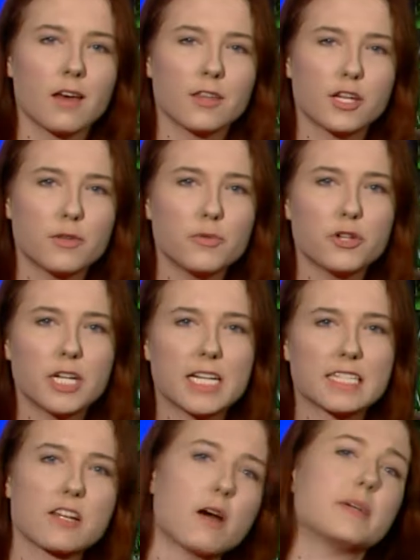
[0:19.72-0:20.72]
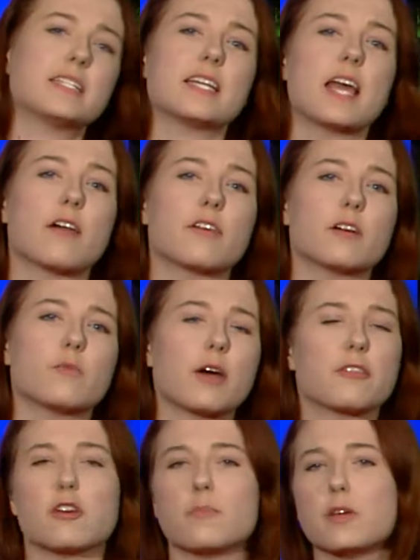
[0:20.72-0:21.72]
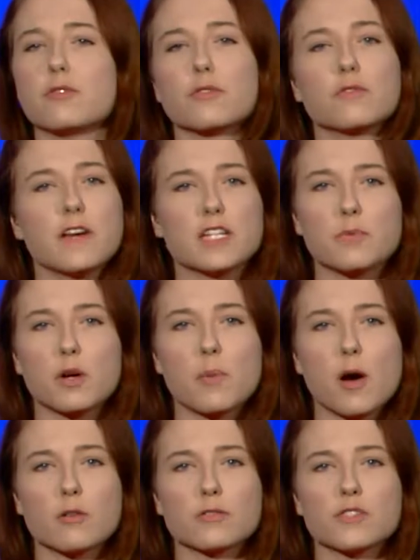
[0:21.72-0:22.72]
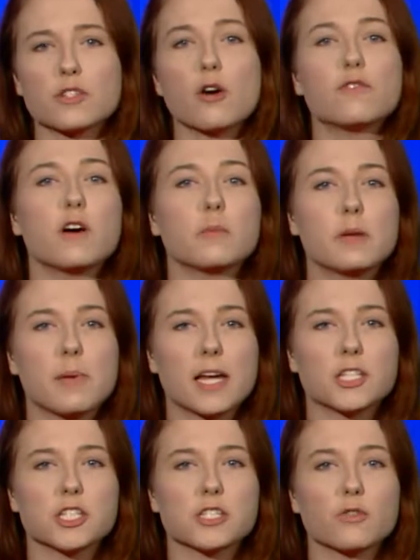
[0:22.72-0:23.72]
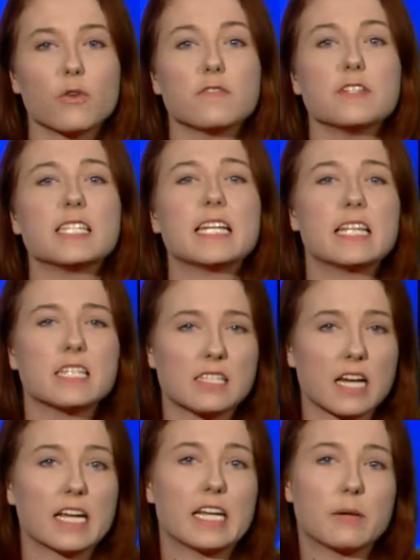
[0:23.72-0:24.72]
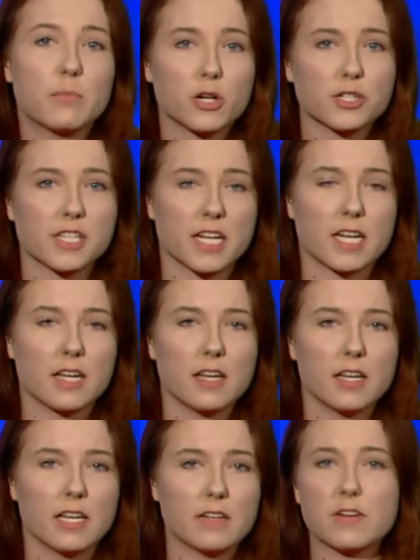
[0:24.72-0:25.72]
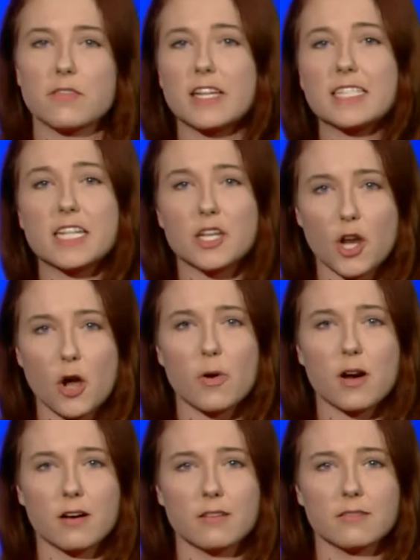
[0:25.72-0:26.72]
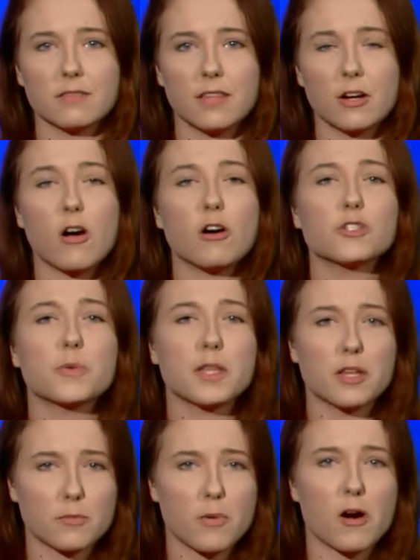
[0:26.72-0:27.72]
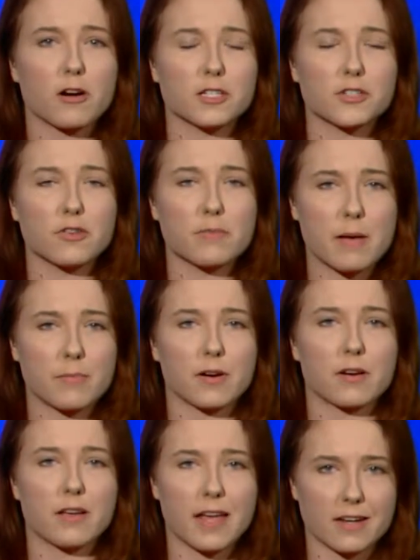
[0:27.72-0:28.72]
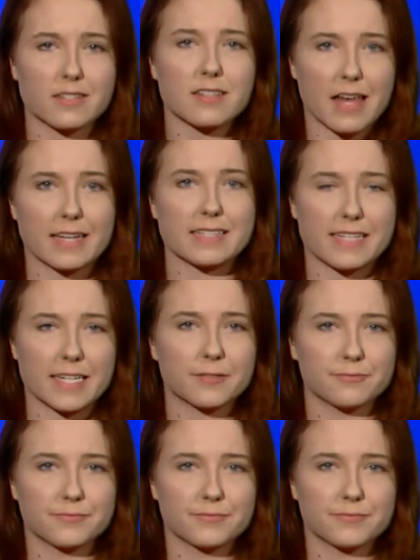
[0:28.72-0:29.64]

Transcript: The community is coming together, whether it be through Facebook posts, GoFundMe pages, or visiting the site in person. Even if they didn't know her, they're all doing their part to remember Hannah's legacy.